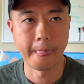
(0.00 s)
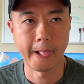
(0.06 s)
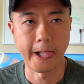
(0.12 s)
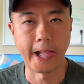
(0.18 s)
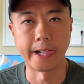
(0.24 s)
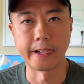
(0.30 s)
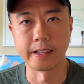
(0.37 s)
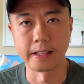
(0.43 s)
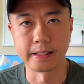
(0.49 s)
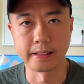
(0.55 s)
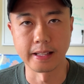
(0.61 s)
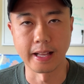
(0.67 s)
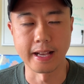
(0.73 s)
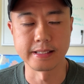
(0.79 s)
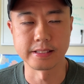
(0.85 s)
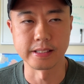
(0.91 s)
And then
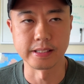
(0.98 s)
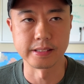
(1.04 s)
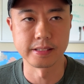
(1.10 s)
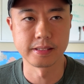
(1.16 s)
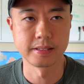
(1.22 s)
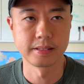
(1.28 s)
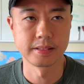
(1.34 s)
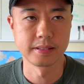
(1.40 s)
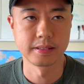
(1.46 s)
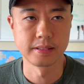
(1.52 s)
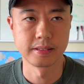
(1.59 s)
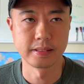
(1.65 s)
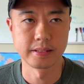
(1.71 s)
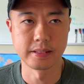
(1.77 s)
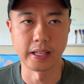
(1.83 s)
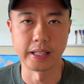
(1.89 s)
last is
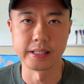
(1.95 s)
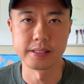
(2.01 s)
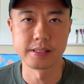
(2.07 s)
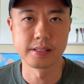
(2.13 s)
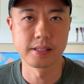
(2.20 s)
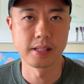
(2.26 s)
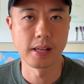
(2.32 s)
taste.